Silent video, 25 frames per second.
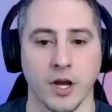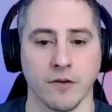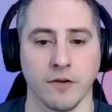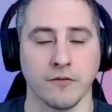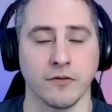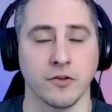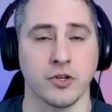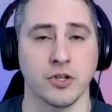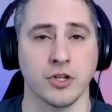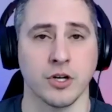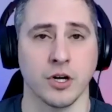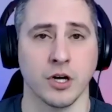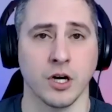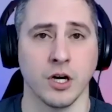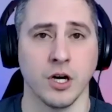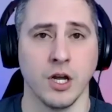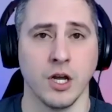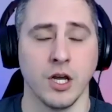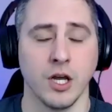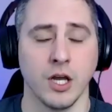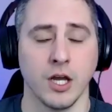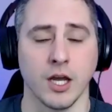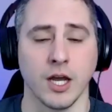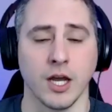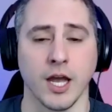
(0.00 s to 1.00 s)
for sure.
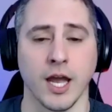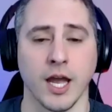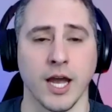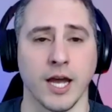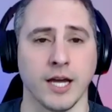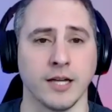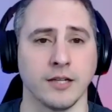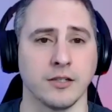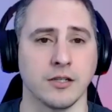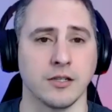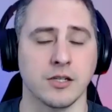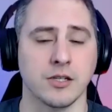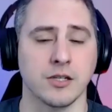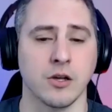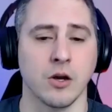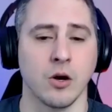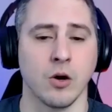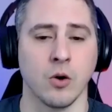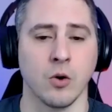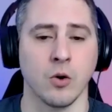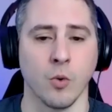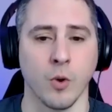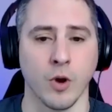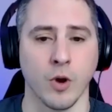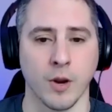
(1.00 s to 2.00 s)
And
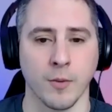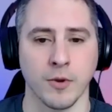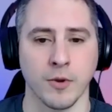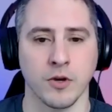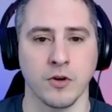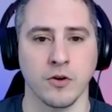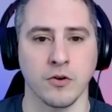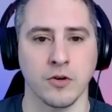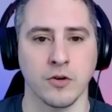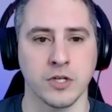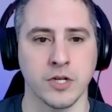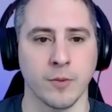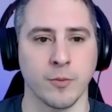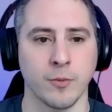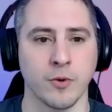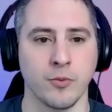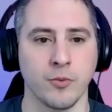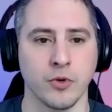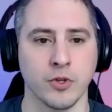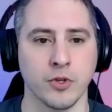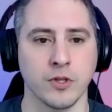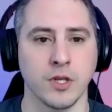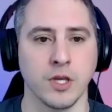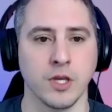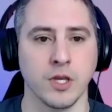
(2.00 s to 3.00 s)
so what I'm going to do is I'm going to
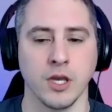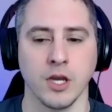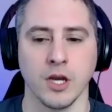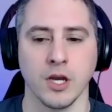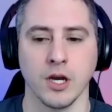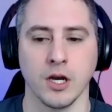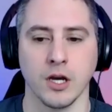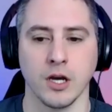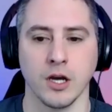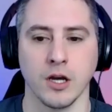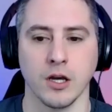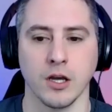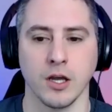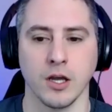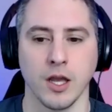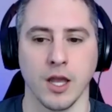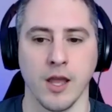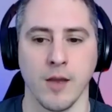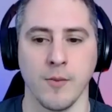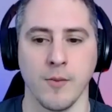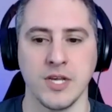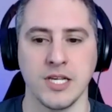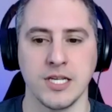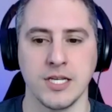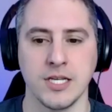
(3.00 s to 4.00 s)
put the
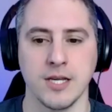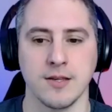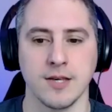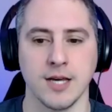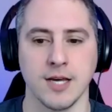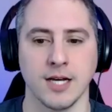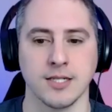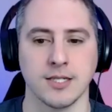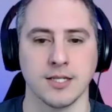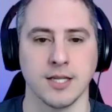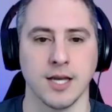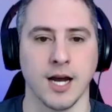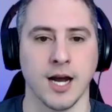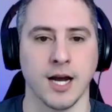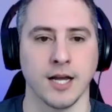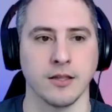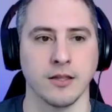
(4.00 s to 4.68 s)
ABC test on